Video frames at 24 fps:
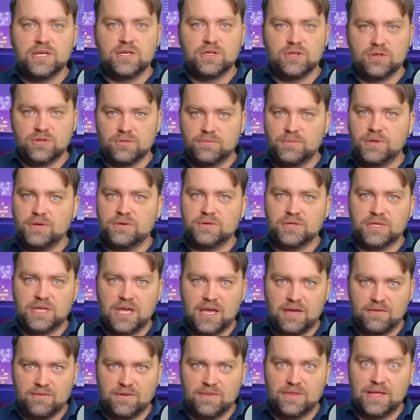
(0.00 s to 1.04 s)
you'll be
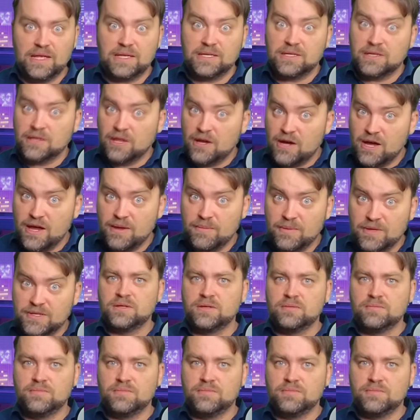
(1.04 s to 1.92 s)
okay with that climate.